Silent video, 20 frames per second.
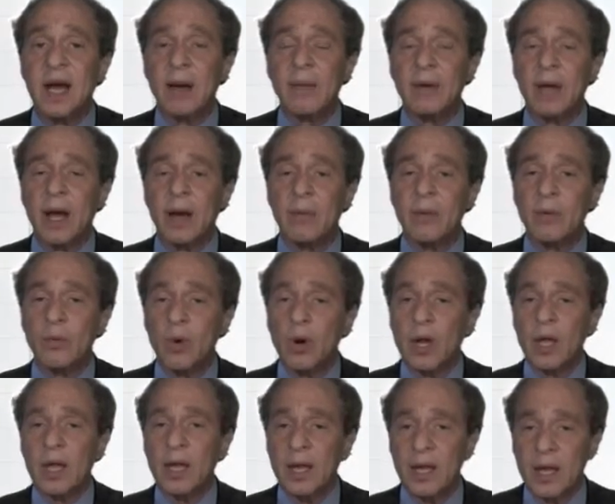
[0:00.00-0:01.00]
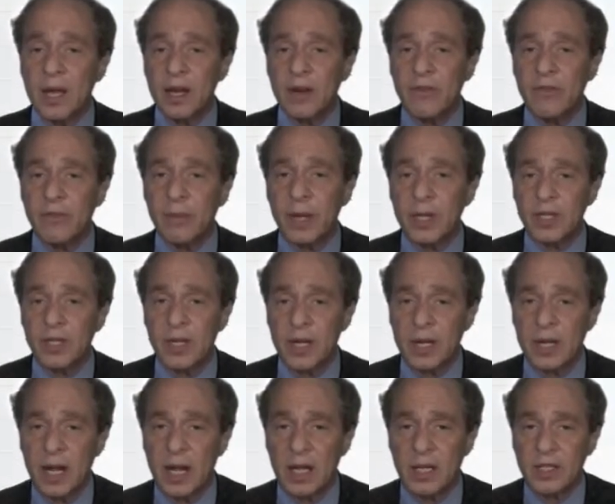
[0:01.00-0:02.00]
I've been working in information
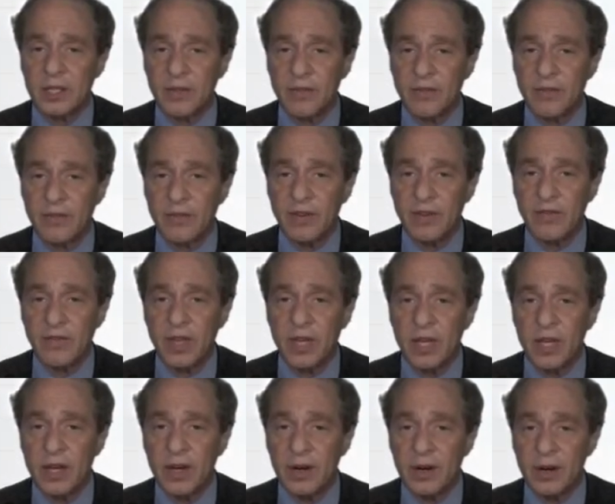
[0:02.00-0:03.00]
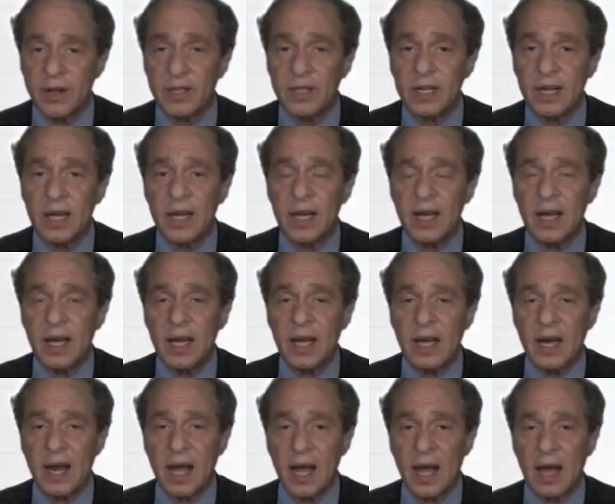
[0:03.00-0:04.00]
technology for 50 years,
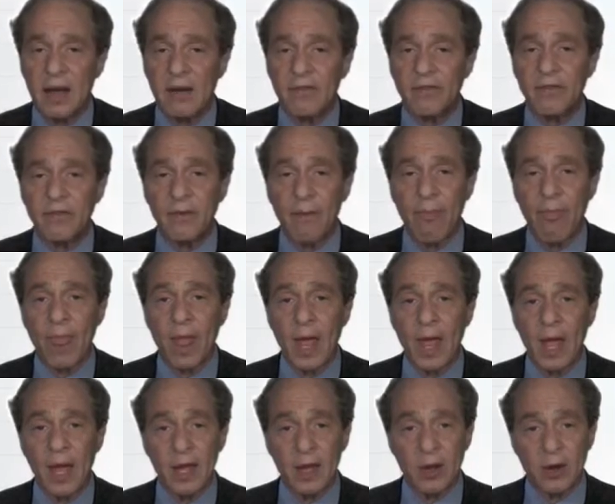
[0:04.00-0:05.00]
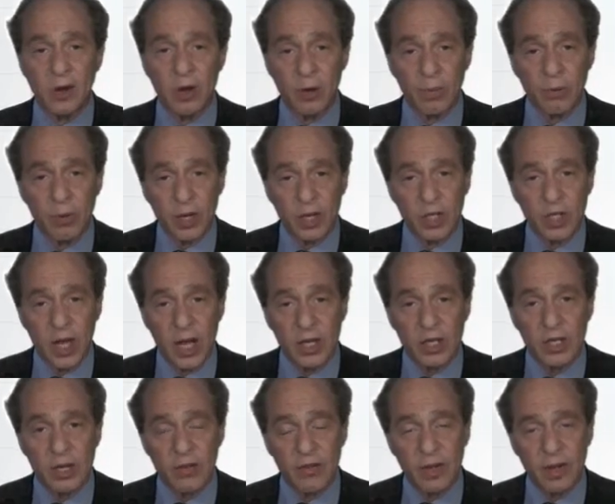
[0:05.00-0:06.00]
and I have a good
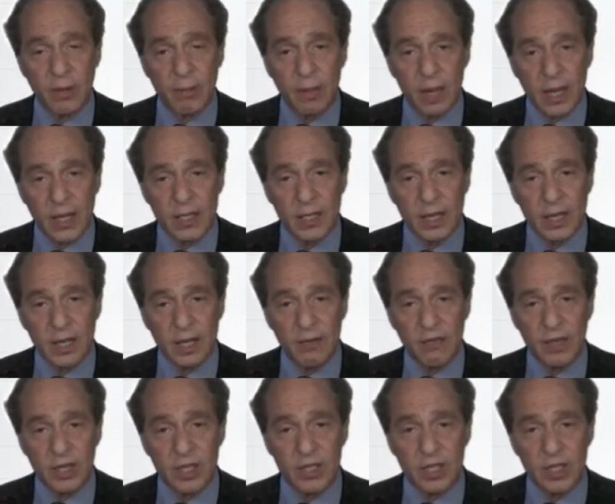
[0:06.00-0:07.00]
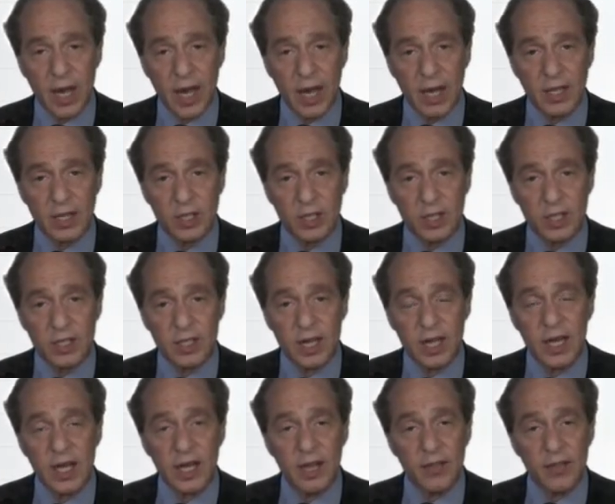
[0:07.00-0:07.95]
appreciation of the complexity of these challenges.